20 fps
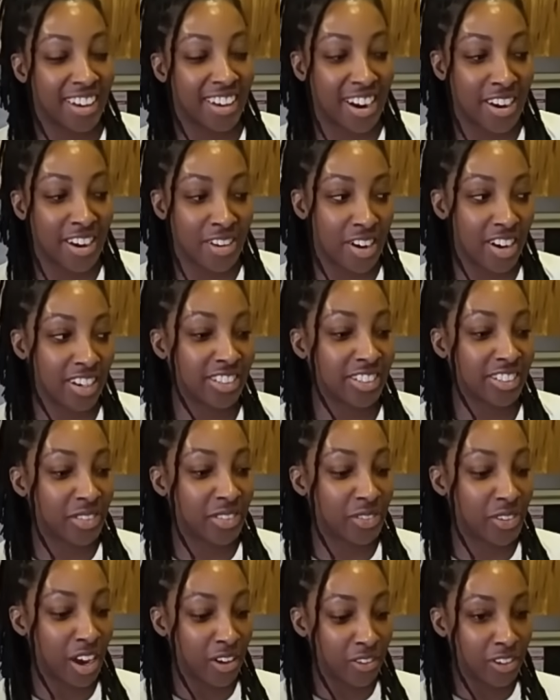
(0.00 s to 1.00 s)
All right, so
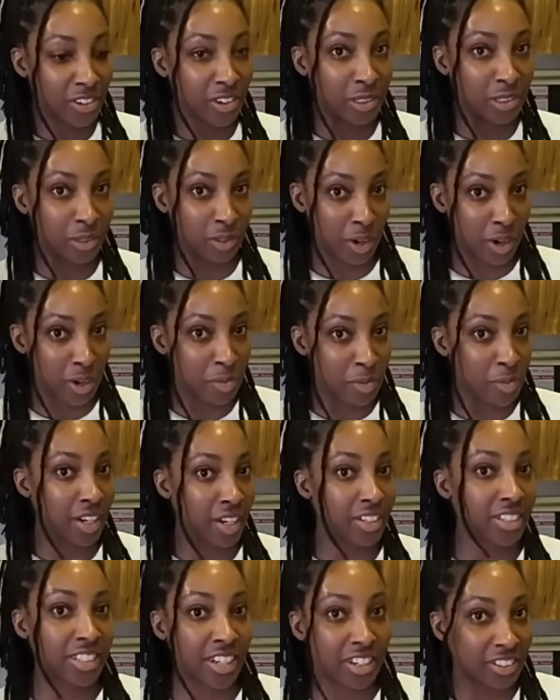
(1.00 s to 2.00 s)
if you haven't noticed, we already
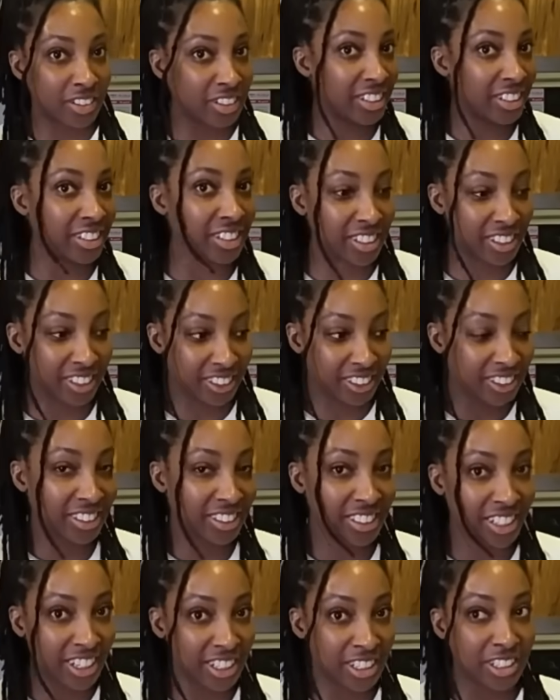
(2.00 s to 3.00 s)
maxed out the
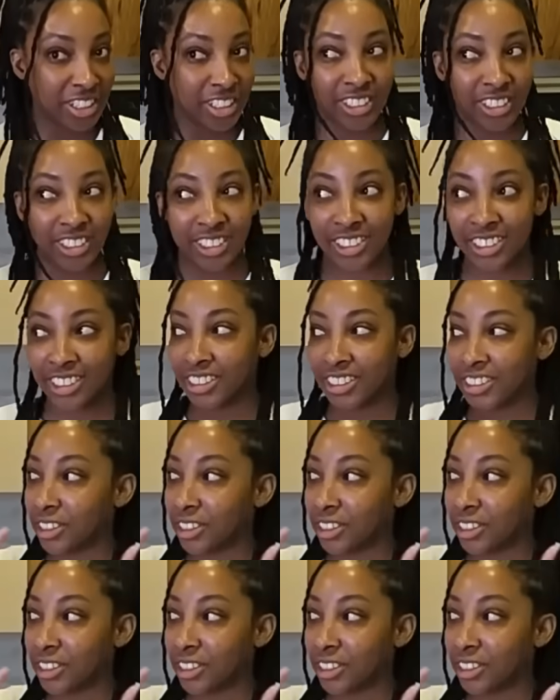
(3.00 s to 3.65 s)
kitchen.